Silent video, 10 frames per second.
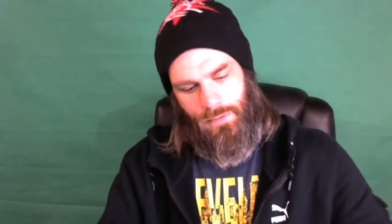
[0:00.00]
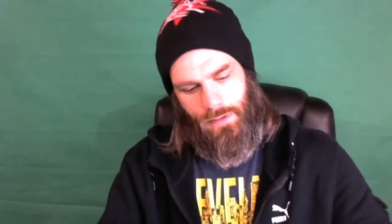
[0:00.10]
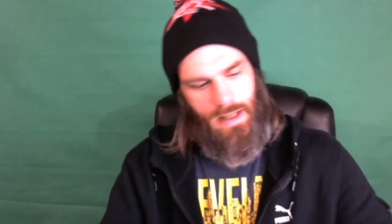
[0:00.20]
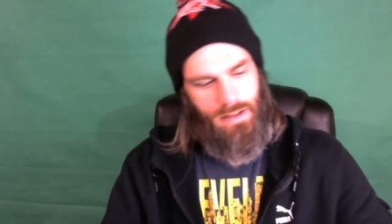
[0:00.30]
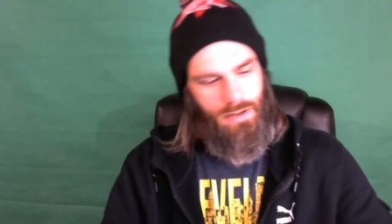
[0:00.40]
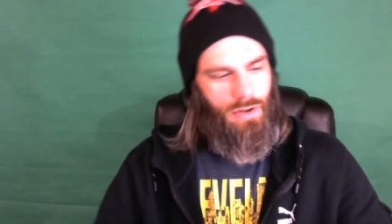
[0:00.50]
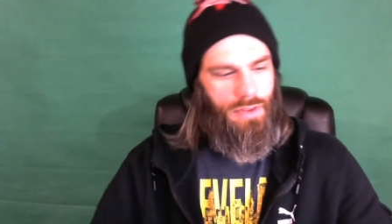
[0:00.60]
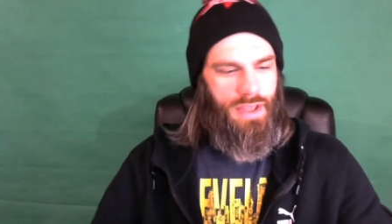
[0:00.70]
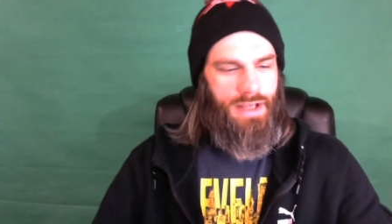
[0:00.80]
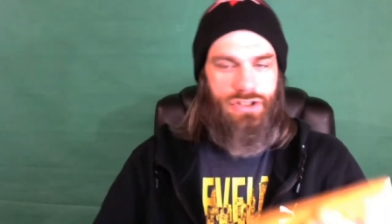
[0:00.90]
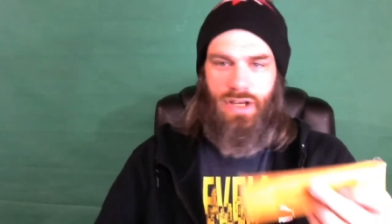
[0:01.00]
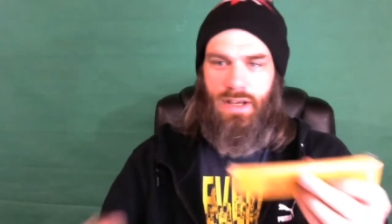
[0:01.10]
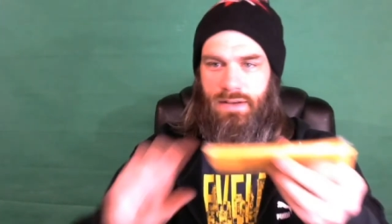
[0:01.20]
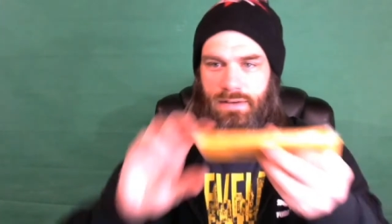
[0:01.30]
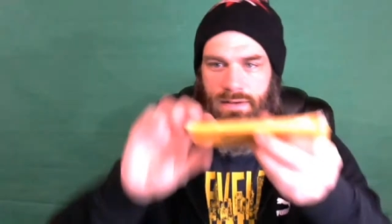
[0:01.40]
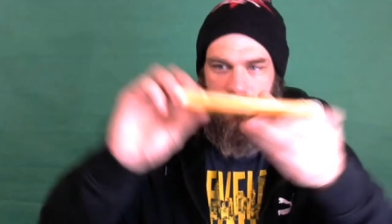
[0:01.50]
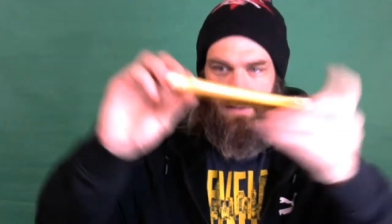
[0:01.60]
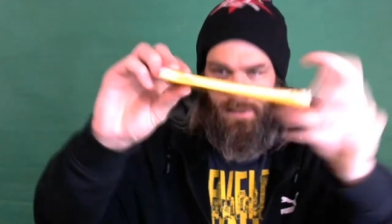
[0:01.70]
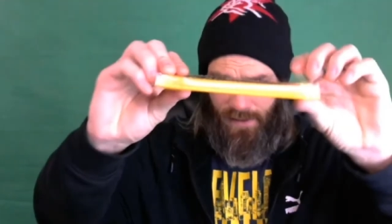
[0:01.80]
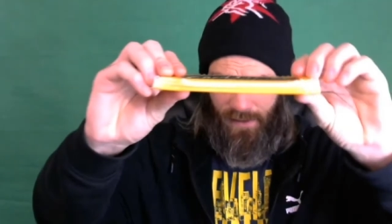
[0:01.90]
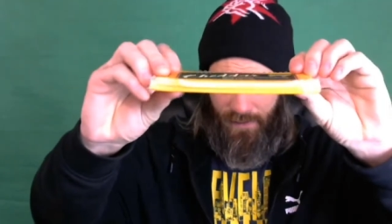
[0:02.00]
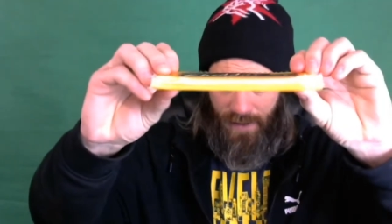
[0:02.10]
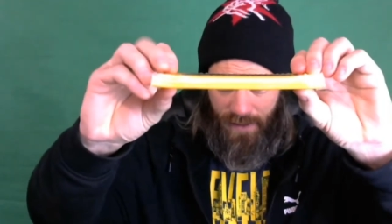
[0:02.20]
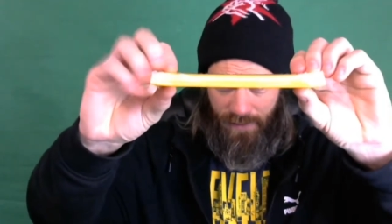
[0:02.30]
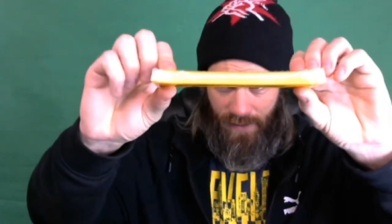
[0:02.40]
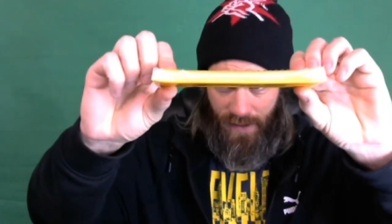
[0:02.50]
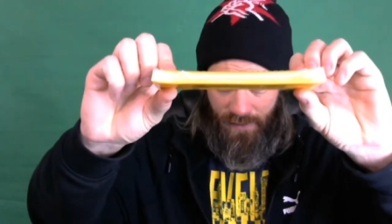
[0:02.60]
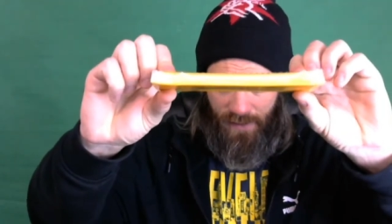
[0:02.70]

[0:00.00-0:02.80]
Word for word: Got a little thing of cheese. It's not as thick as